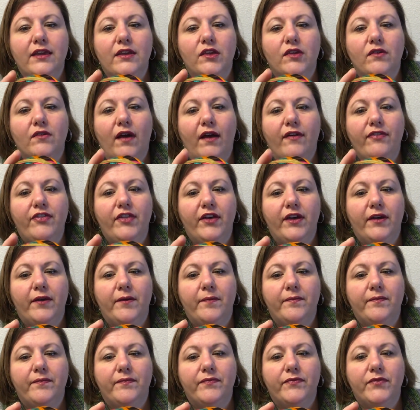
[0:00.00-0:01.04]
You got
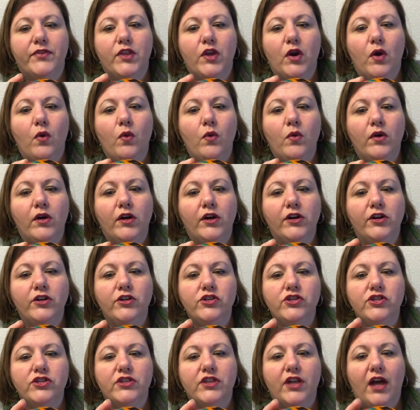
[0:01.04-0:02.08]
the
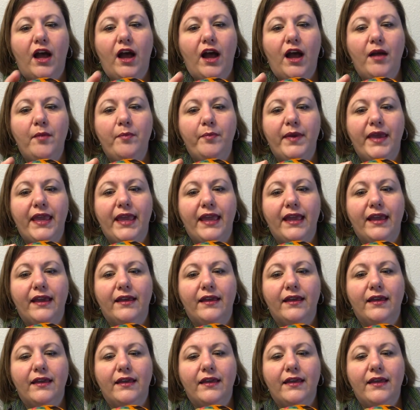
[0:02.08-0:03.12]
orange, the hot
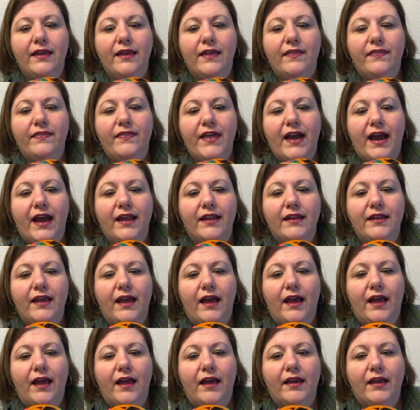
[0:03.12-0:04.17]
pink, that
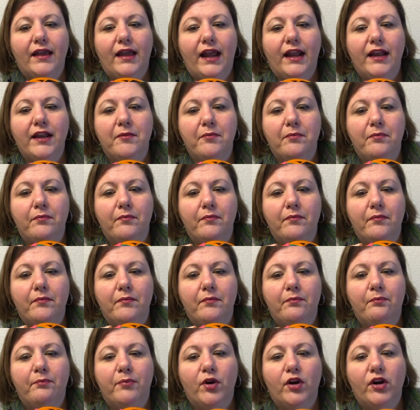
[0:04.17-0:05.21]
kind of
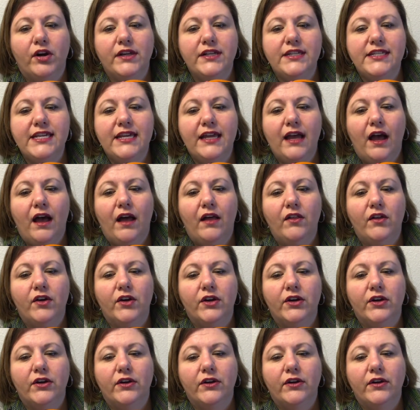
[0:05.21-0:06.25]
burgundy
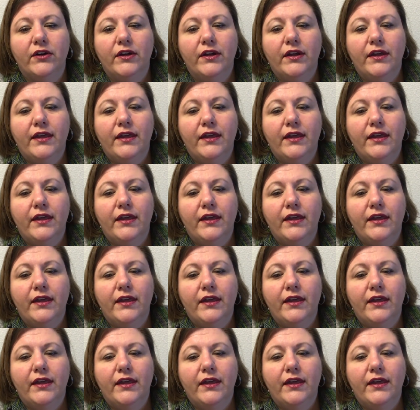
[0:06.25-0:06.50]
color,